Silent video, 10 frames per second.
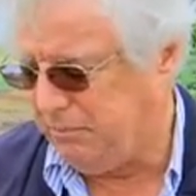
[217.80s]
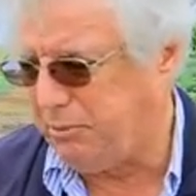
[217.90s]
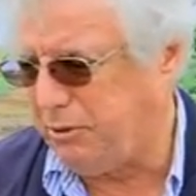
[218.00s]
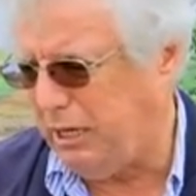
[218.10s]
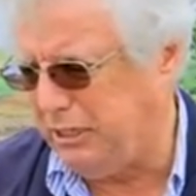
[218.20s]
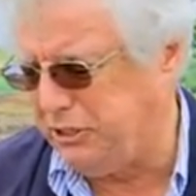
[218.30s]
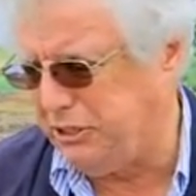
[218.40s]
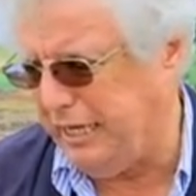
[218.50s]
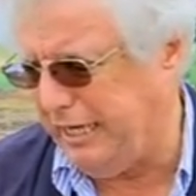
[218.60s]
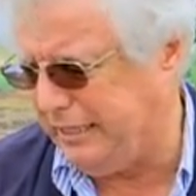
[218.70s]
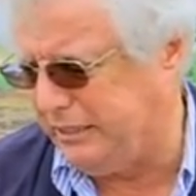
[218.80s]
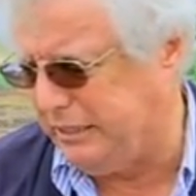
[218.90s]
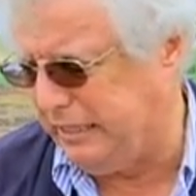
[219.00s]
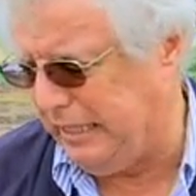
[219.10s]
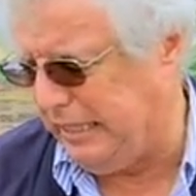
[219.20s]

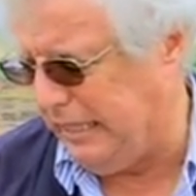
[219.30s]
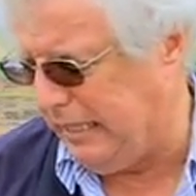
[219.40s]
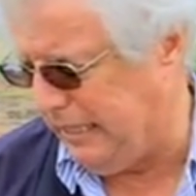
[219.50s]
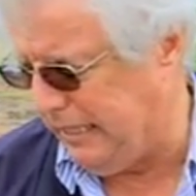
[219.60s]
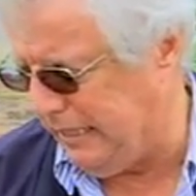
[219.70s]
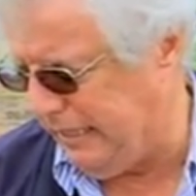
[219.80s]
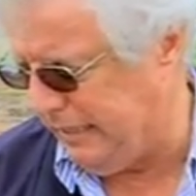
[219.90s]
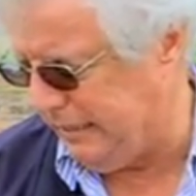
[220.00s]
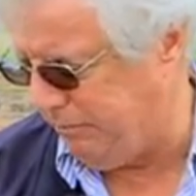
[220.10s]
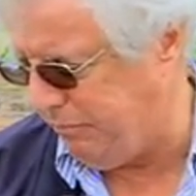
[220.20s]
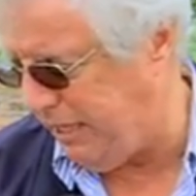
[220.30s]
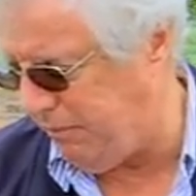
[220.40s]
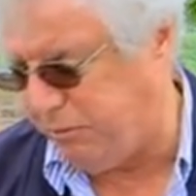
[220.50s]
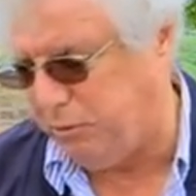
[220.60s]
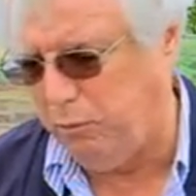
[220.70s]
project in
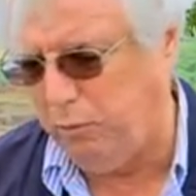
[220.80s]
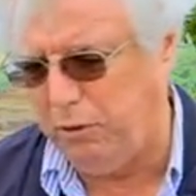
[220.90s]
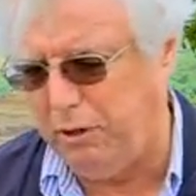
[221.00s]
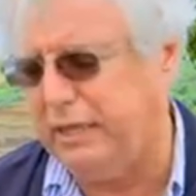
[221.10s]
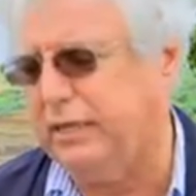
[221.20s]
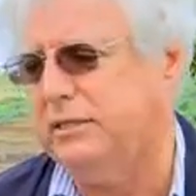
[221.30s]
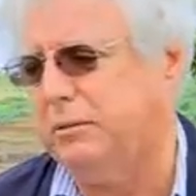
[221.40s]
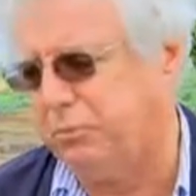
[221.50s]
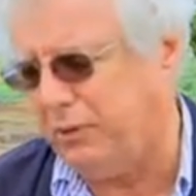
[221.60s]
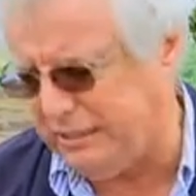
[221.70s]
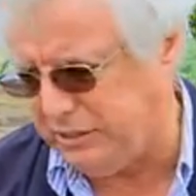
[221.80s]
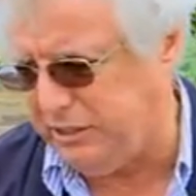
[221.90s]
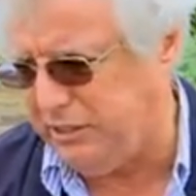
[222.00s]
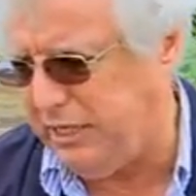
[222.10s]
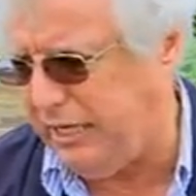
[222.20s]
paperwork, the
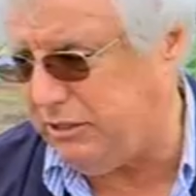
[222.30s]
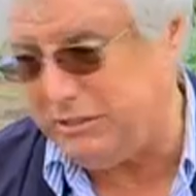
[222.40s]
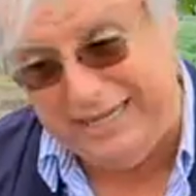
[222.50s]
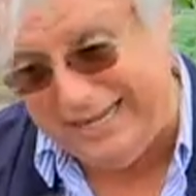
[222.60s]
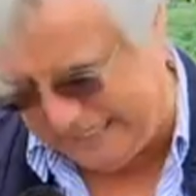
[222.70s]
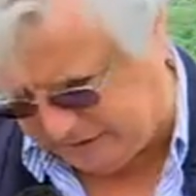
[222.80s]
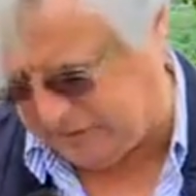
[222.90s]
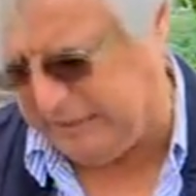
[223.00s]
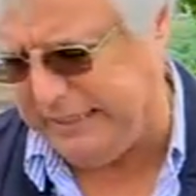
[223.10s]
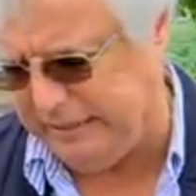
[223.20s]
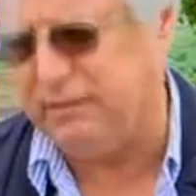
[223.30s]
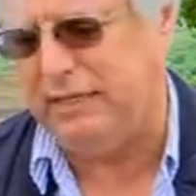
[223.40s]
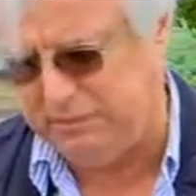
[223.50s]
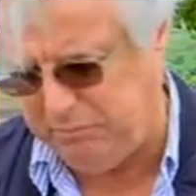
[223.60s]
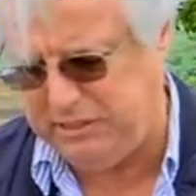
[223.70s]
presentation, the excellent,
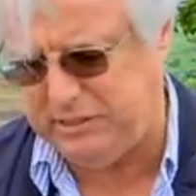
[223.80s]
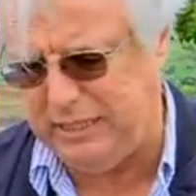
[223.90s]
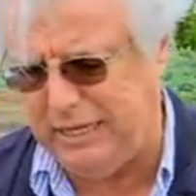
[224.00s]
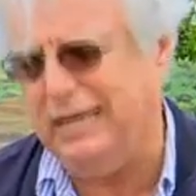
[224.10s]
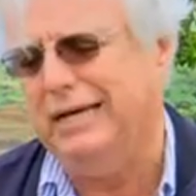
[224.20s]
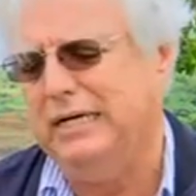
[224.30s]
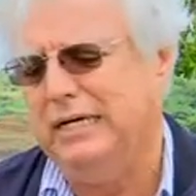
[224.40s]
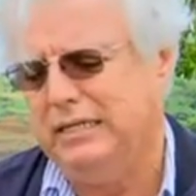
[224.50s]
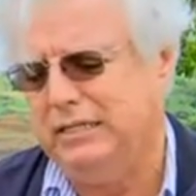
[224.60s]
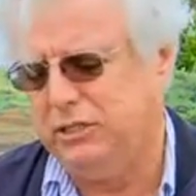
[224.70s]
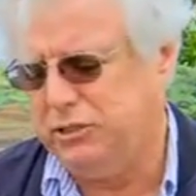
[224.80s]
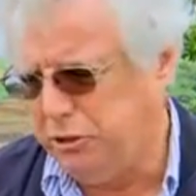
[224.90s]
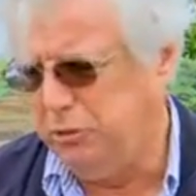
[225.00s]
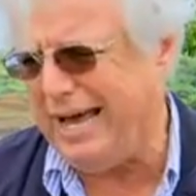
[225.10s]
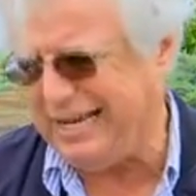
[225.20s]
let me say, the
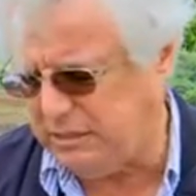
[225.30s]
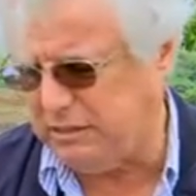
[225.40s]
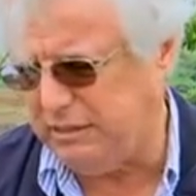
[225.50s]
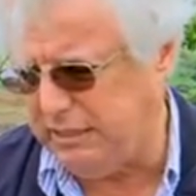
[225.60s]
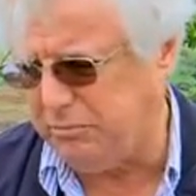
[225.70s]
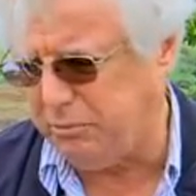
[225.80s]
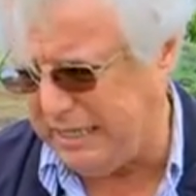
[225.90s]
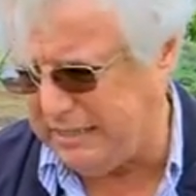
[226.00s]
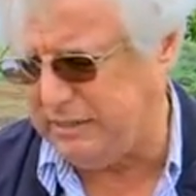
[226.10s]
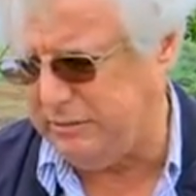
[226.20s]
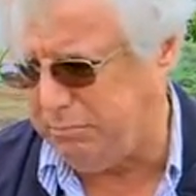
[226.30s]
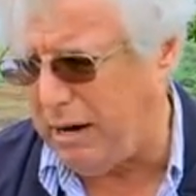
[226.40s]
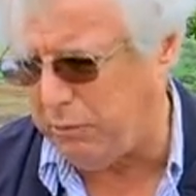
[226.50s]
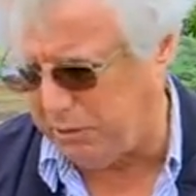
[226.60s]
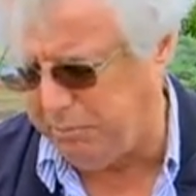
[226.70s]
2 excellent
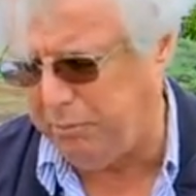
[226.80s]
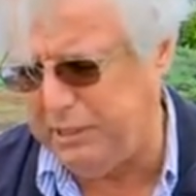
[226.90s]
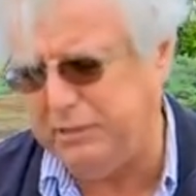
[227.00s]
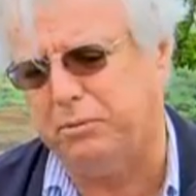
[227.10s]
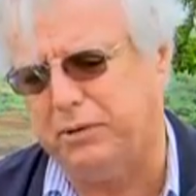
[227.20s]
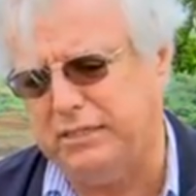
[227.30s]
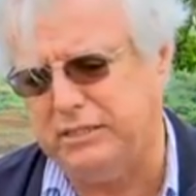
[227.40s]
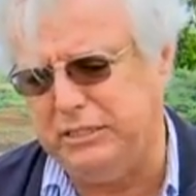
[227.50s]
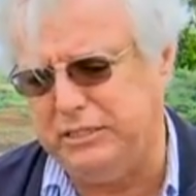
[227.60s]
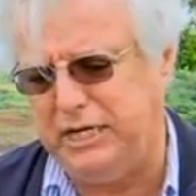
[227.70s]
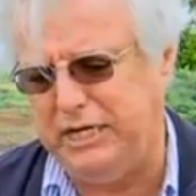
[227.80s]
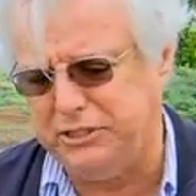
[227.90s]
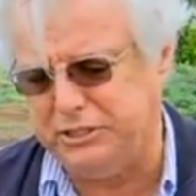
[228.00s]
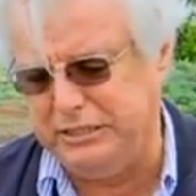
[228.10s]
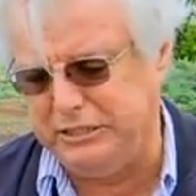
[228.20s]
PowerPoint
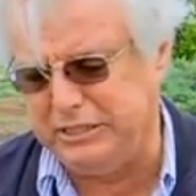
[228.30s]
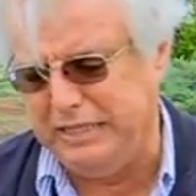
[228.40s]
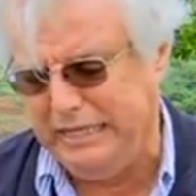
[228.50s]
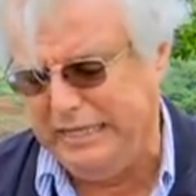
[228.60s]
presentations